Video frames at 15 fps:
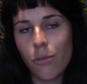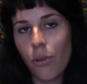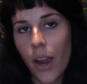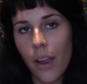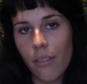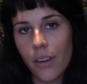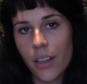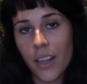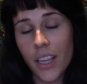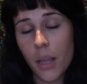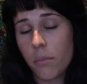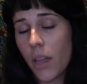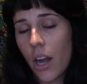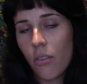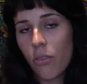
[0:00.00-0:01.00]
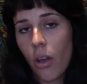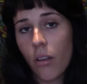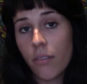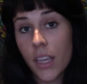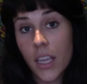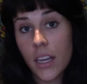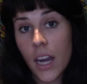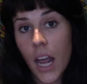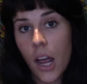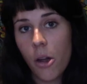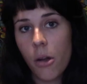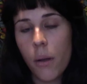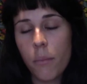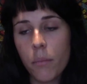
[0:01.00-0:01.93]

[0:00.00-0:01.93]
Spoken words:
forever. Like, I'm not a raw vegan now.